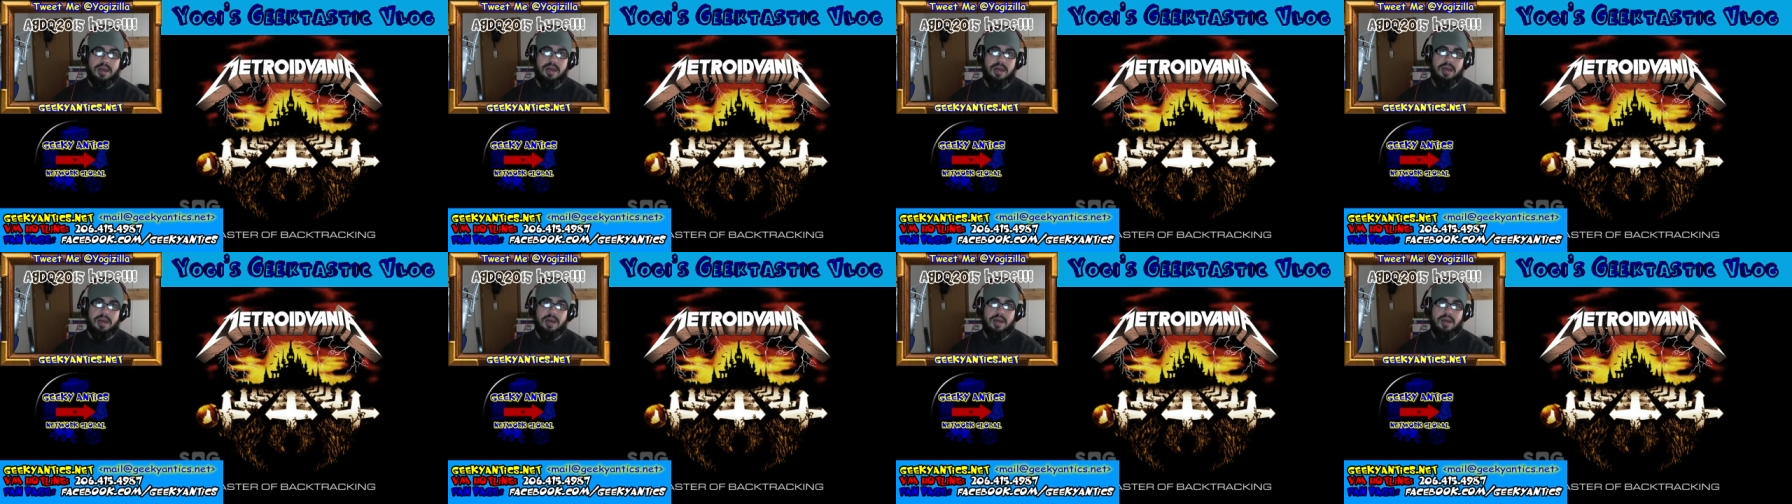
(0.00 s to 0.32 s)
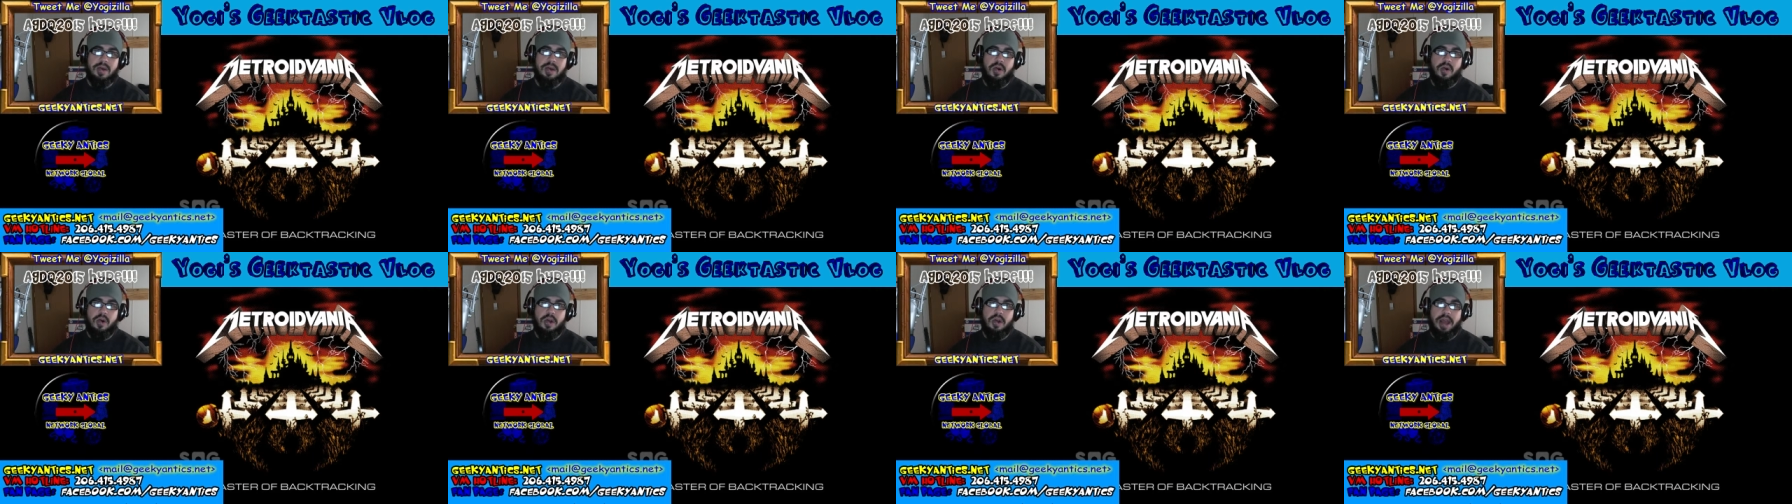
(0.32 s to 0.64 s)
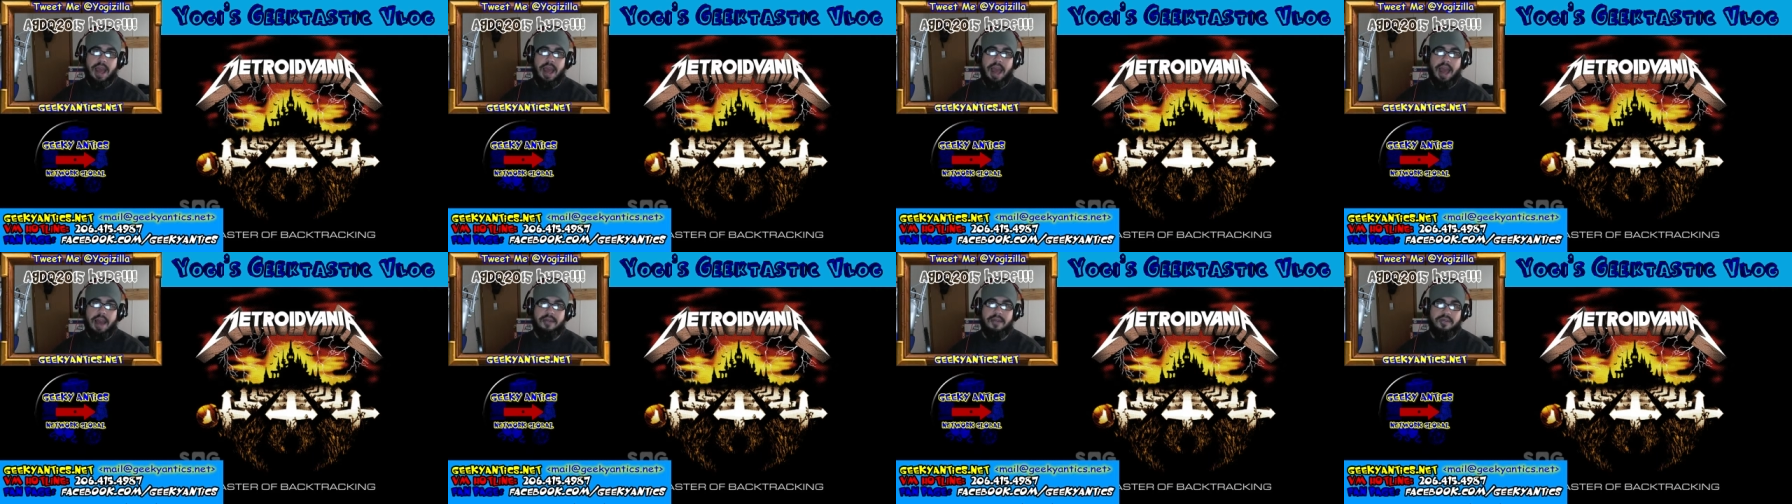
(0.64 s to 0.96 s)
or that
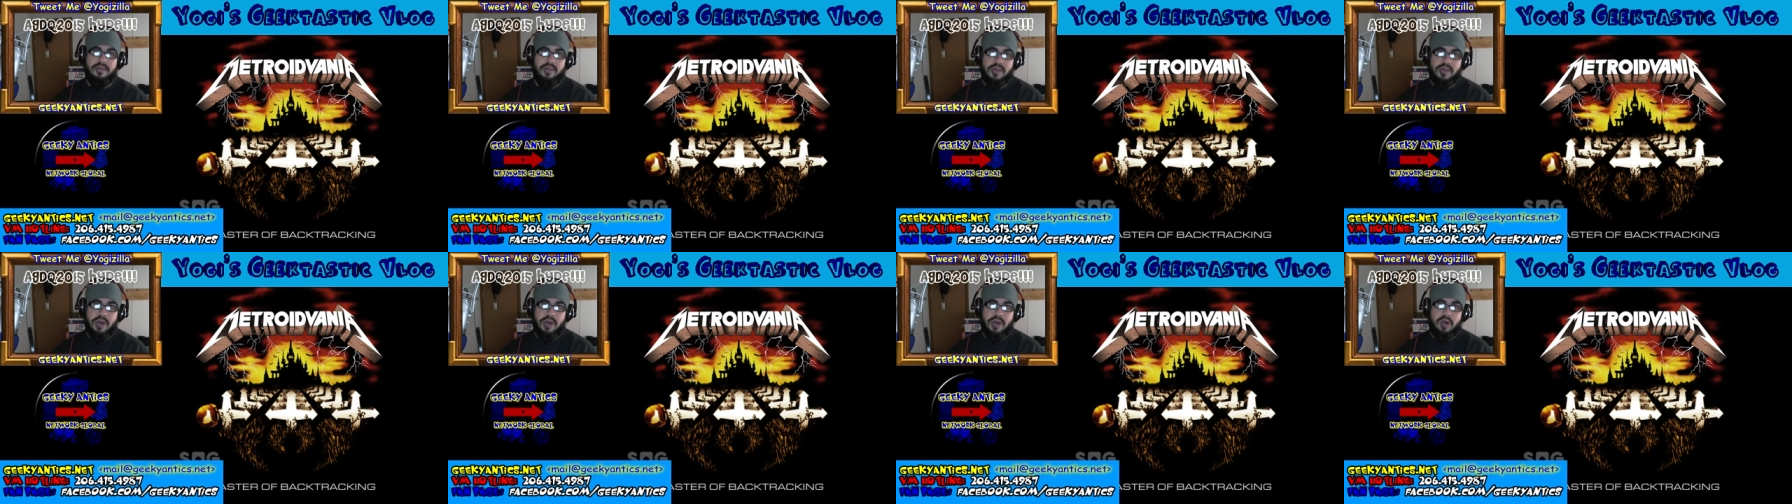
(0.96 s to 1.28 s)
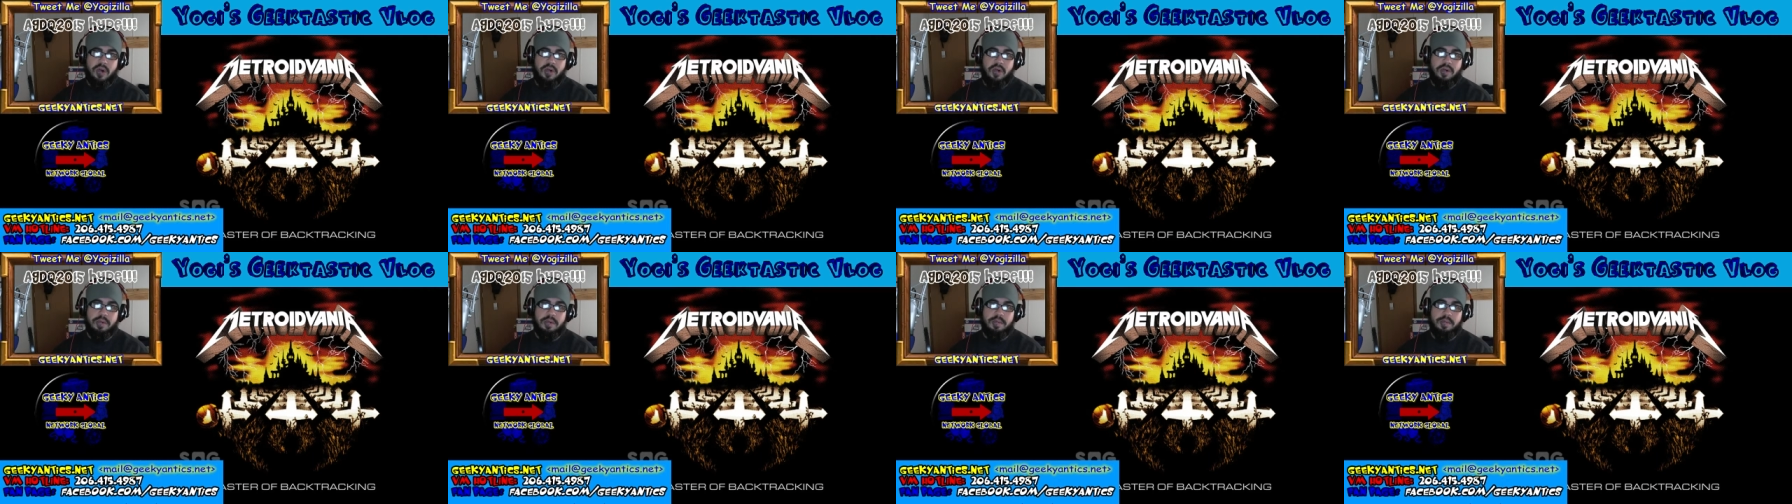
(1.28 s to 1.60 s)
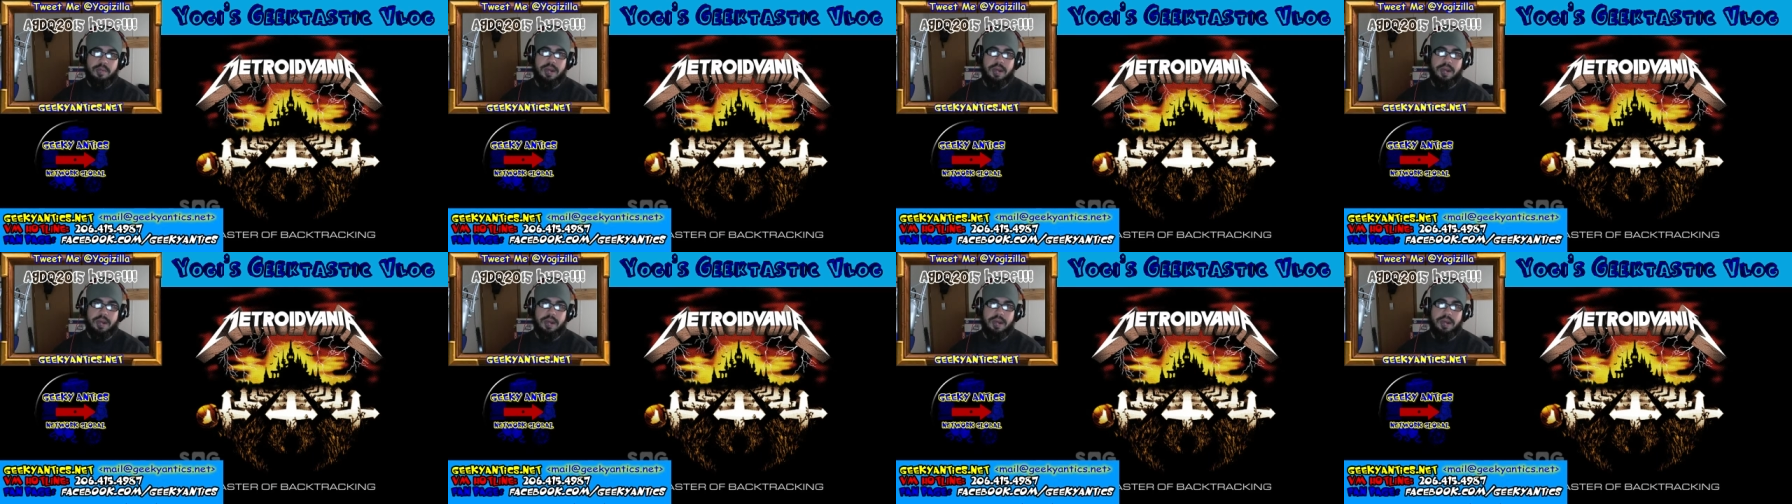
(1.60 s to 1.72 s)
have grown, but